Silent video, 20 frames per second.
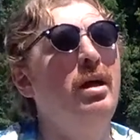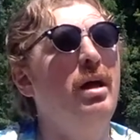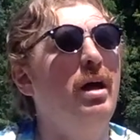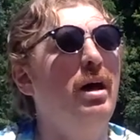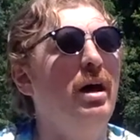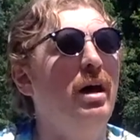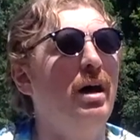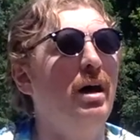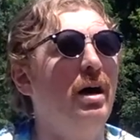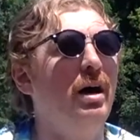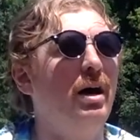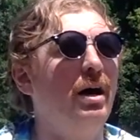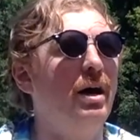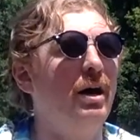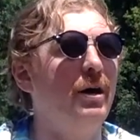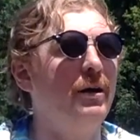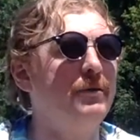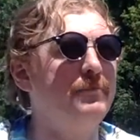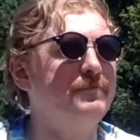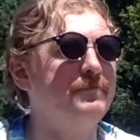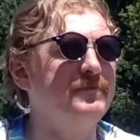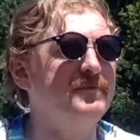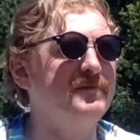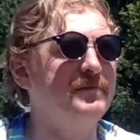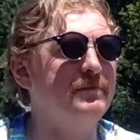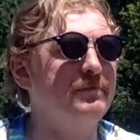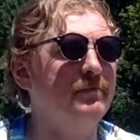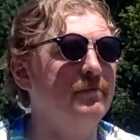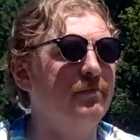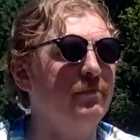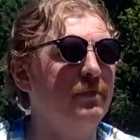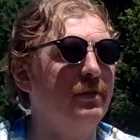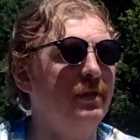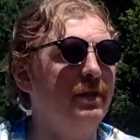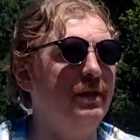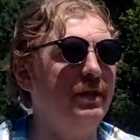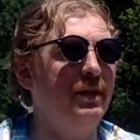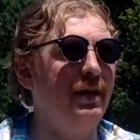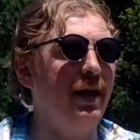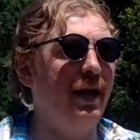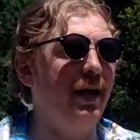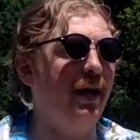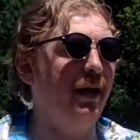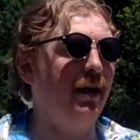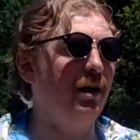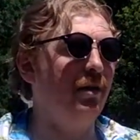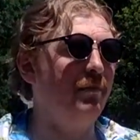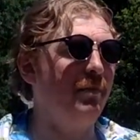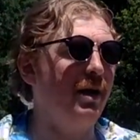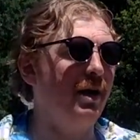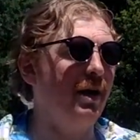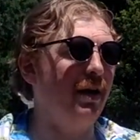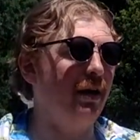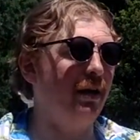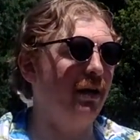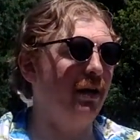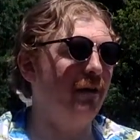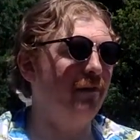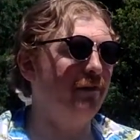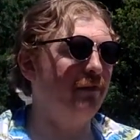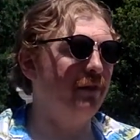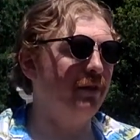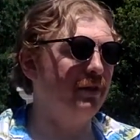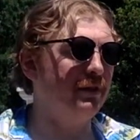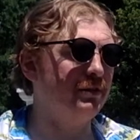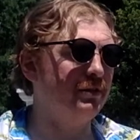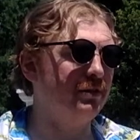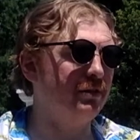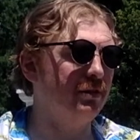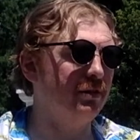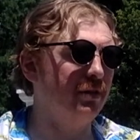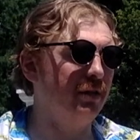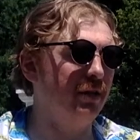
the anime on Netflix.